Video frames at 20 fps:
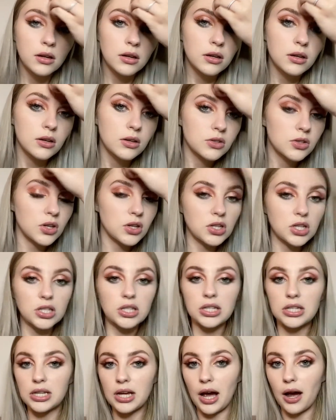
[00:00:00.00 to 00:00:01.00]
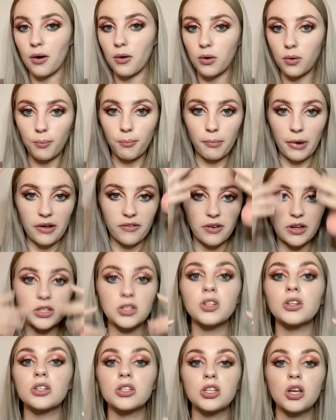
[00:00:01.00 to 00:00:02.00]
So you just see how my face
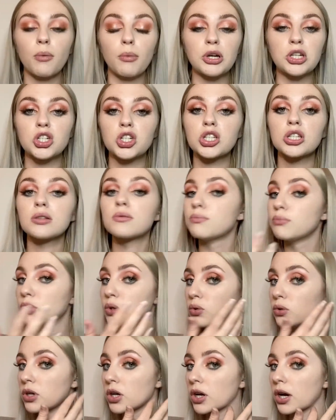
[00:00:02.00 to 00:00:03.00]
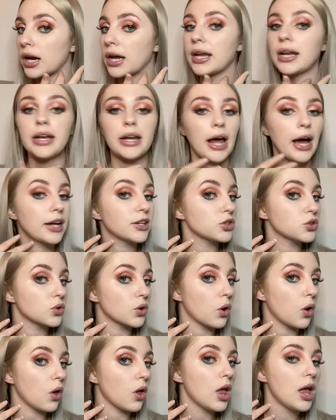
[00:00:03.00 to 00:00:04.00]
looks so much smoother and
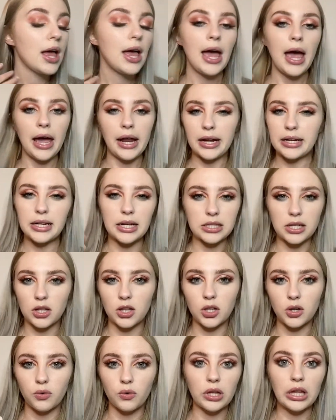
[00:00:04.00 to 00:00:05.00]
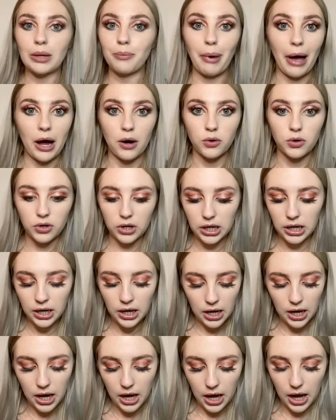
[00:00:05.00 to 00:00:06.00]
natural, and it doesn't look really powdery.
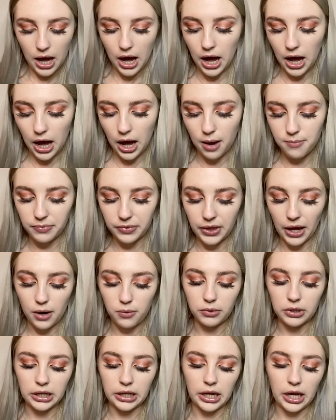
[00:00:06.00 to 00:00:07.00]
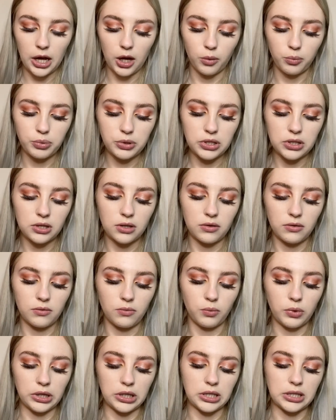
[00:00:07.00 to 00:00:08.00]
That really helps
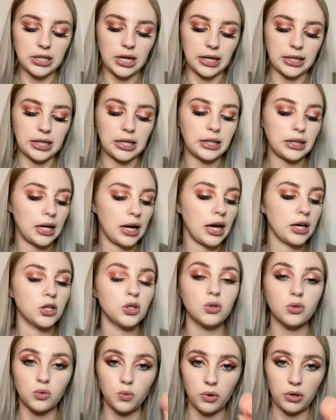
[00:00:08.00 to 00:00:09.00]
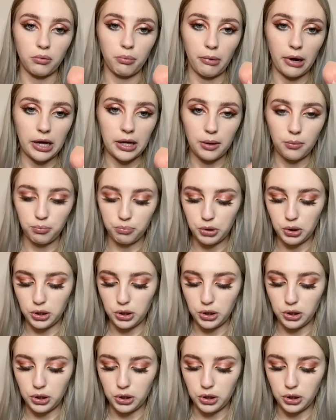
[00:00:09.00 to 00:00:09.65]
with the technique that I use with my beauty